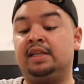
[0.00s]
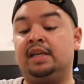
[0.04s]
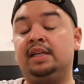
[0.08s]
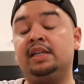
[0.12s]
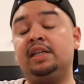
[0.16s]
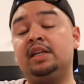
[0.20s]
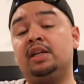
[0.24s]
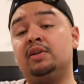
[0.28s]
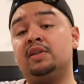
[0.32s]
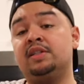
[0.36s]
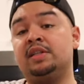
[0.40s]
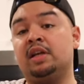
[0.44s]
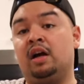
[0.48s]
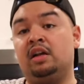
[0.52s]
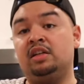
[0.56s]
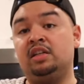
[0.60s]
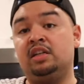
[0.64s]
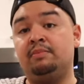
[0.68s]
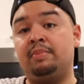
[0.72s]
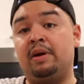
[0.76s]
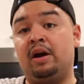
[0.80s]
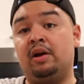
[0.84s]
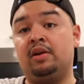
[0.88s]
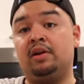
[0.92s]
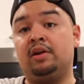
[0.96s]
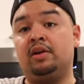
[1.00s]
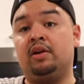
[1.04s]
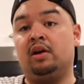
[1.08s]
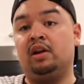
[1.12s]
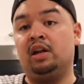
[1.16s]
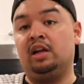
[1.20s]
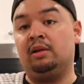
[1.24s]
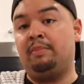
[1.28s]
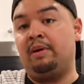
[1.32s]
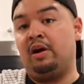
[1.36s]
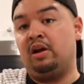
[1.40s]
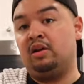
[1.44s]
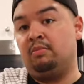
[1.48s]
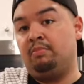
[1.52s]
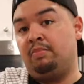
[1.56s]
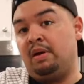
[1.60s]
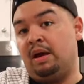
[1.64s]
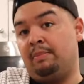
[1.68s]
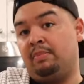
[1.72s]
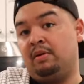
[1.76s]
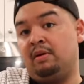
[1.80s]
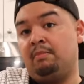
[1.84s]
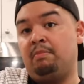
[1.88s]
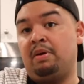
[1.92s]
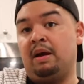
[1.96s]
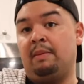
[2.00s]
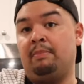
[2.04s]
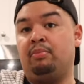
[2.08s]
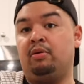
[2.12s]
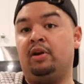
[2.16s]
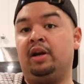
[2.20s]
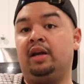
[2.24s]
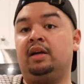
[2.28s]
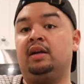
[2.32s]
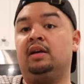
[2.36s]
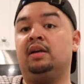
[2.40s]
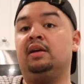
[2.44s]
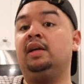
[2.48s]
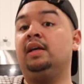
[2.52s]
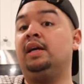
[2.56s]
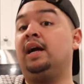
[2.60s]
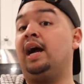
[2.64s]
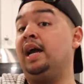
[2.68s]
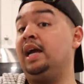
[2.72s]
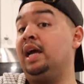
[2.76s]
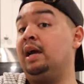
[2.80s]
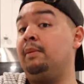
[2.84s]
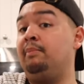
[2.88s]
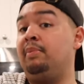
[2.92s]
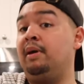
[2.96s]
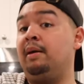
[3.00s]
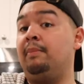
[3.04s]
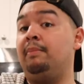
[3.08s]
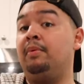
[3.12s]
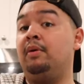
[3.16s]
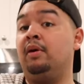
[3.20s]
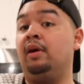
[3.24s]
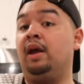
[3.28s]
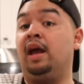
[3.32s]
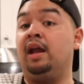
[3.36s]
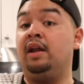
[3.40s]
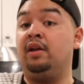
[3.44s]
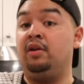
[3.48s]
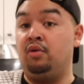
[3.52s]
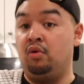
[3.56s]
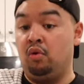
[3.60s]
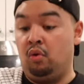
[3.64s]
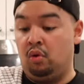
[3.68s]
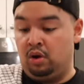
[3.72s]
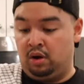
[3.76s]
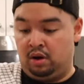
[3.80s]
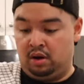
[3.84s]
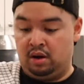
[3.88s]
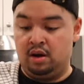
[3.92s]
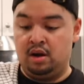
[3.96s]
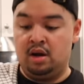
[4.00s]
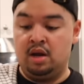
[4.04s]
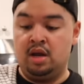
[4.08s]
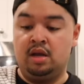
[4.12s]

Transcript: In here is onion powder, garlic powder, pepper, paprika, cayenne pepper, and Knorr.